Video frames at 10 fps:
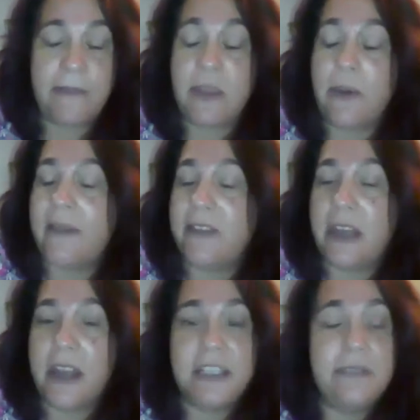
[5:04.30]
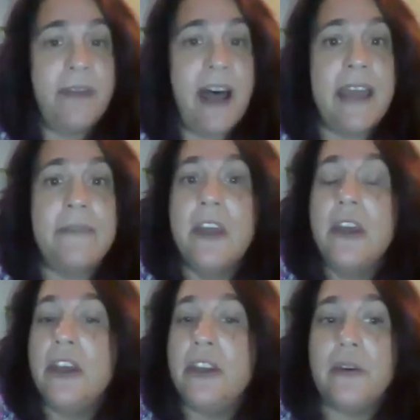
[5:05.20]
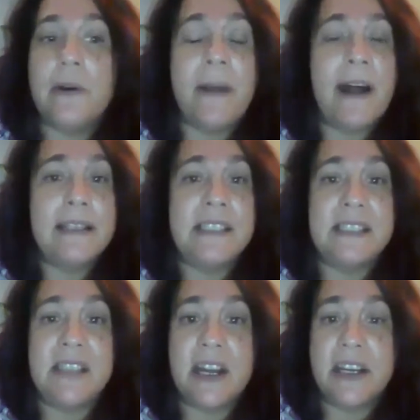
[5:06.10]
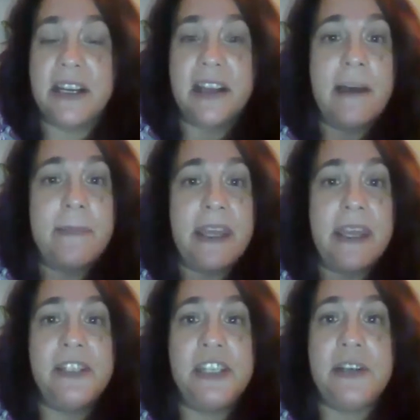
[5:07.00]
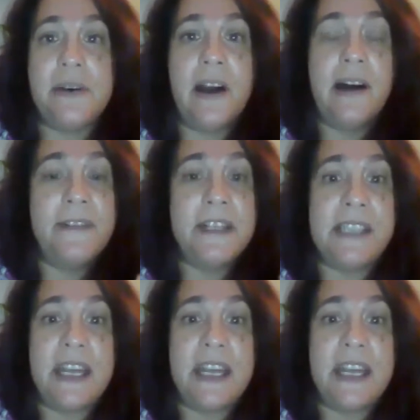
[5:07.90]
If you have a 9 to 5, your boss is not going to come into your office